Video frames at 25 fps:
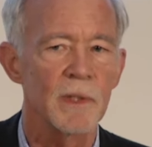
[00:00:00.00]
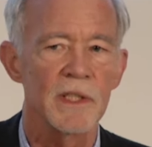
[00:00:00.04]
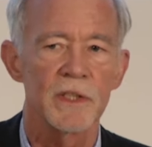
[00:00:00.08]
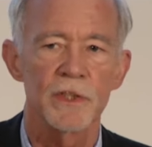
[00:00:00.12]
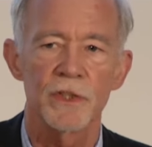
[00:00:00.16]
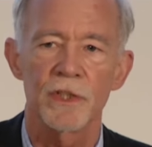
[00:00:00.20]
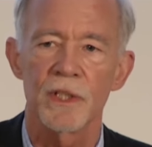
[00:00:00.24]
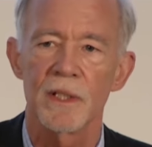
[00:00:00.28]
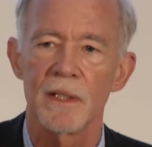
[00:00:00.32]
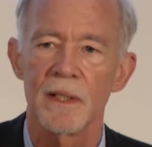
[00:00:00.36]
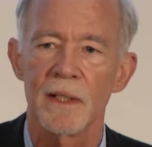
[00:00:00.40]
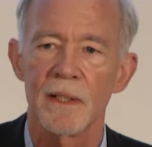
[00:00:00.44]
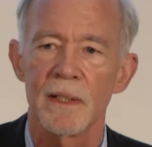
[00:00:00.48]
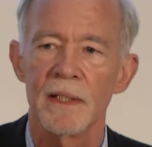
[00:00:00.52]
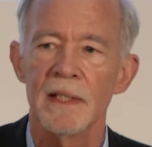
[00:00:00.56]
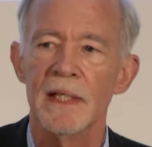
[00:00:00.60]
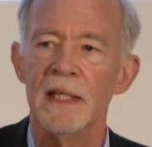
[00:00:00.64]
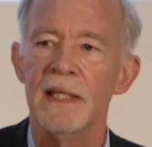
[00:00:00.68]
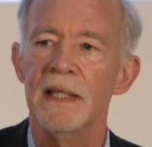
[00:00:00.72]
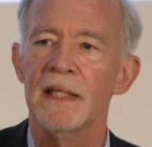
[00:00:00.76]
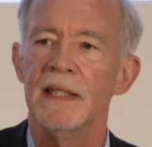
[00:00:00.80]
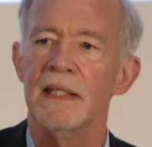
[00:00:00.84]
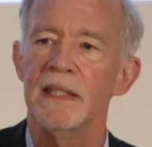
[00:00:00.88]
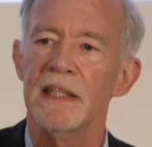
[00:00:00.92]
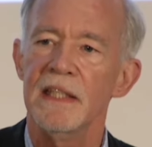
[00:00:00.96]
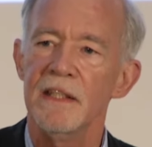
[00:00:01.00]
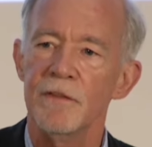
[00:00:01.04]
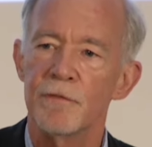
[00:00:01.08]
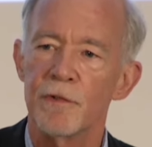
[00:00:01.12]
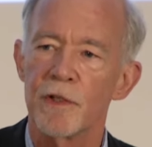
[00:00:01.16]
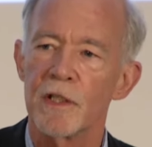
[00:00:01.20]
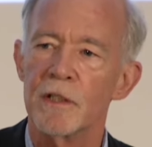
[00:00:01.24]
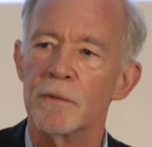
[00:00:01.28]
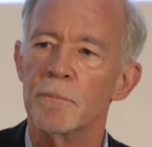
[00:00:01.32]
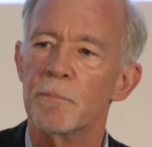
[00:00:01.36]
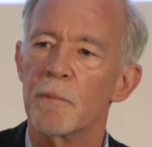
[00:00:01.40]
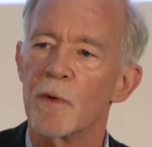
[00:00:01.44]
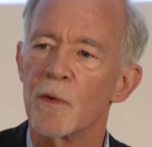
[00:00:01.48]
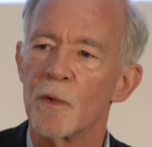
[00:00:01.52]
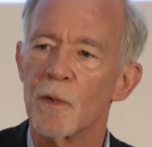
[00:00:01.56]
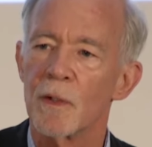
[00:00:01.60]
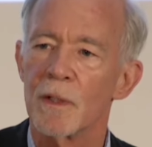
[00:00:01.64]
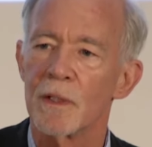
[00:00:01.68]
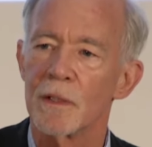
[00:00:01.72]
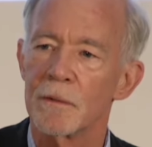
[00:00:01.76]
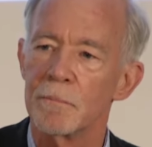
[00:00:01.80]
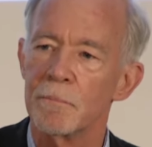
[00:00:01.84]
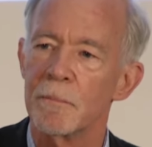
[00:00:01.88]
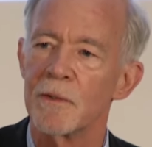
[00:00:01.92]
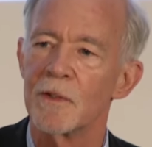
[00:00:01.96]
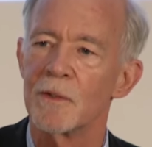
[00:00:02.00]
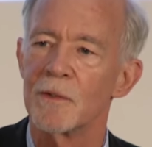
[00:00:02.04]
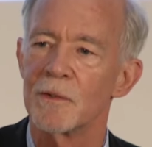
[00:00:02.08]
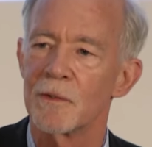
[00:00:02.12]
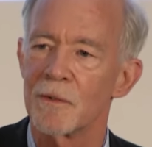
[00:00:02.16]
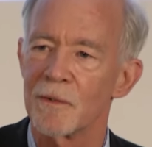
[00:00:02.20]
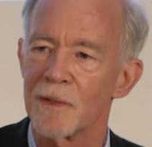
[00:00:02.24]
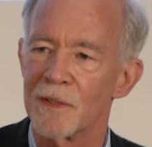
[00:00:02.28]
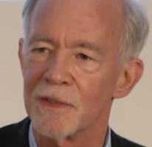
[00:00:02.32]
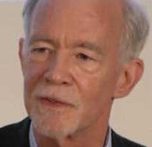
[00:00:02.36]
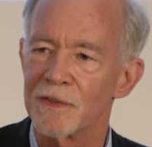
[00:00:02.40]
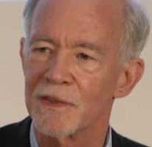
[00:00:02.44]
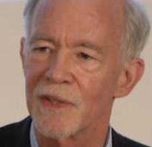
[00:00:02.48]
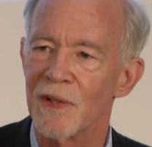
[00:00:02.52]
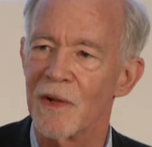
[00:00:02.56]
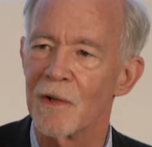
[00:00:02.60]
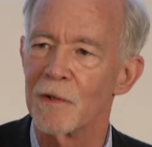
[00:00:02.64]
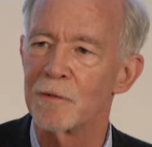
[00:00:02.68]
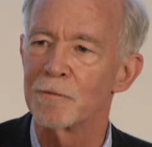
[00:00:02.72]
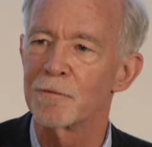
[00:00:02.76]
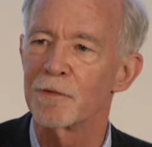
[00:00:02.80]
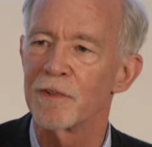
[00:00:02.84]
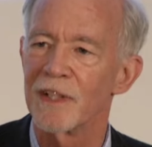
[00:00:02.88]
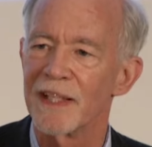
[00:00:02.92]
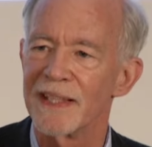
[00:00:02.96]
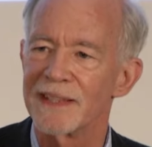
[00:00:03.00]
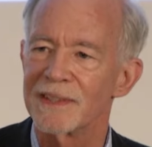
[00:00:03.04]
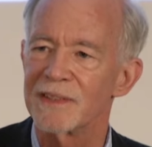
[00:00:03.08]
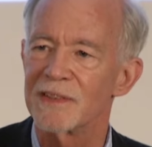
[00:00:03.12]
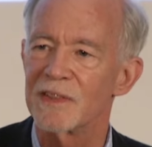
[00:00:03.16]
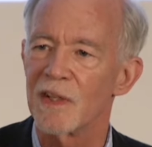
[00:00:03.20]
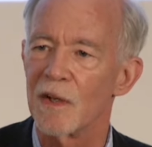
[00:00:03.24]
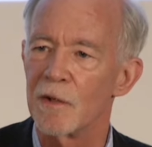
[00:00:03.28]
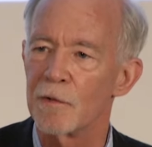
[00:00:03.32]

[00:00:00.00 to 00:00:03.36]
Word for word: which are even more murderous conflicts,